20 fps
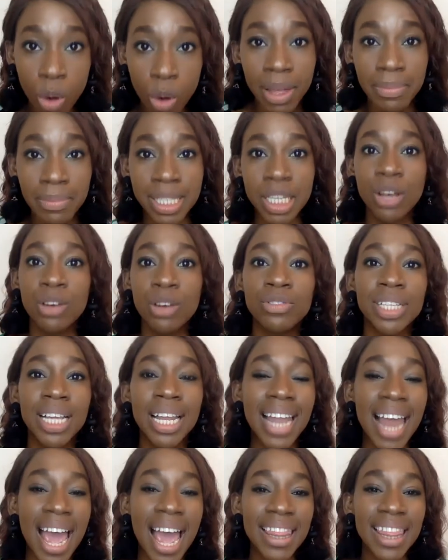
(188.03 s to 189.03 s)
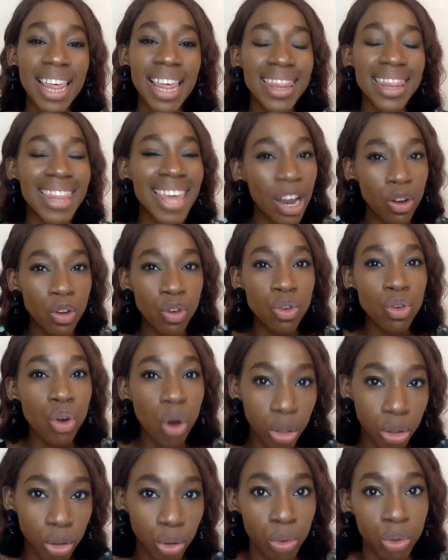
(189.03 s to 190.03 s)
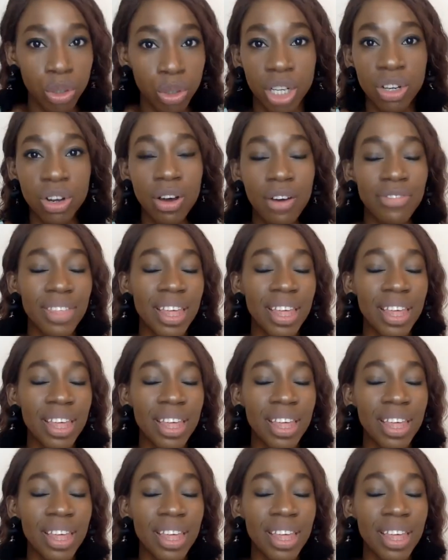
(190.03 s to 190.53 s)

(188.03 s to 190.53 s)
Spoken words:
themselves a lie that they're not good enough,